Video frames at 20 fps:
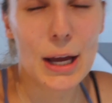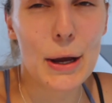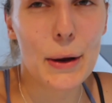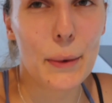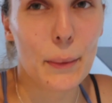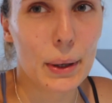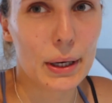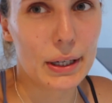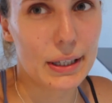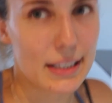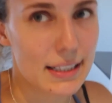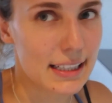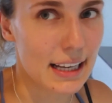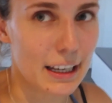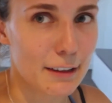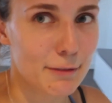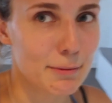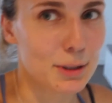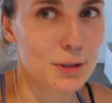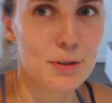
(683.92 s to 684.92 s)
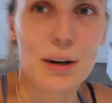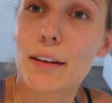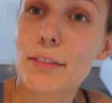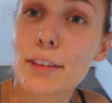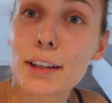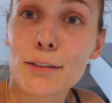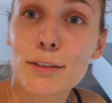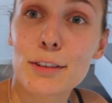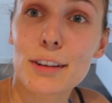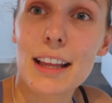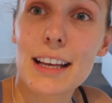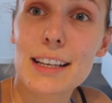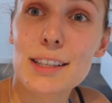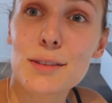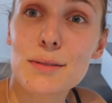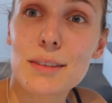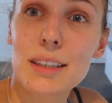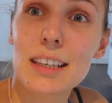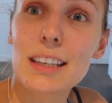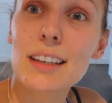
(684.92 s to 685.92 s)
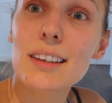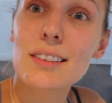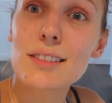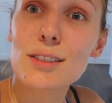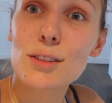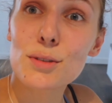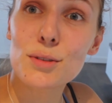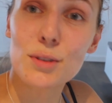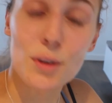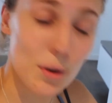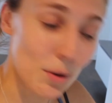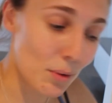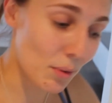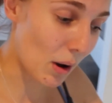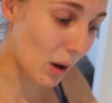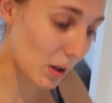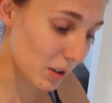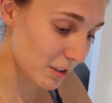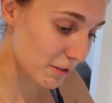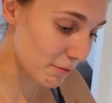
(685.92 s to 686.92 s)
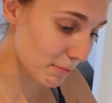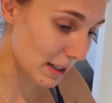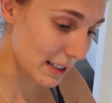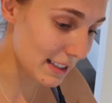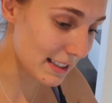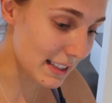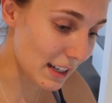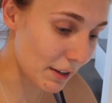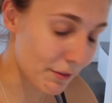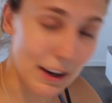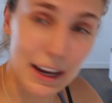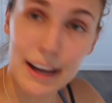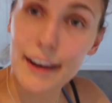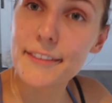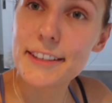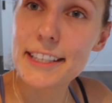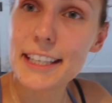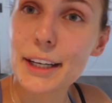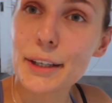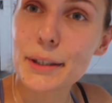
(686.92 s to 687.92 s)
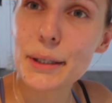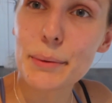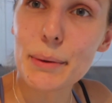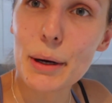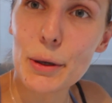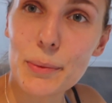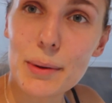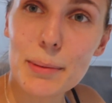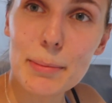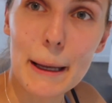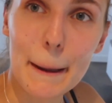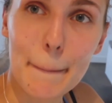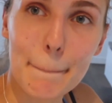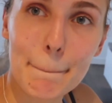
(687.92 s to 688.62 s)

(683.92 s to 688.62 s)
whereas I've been traveling for the last three years, so all of my stuff I have to carry around with me.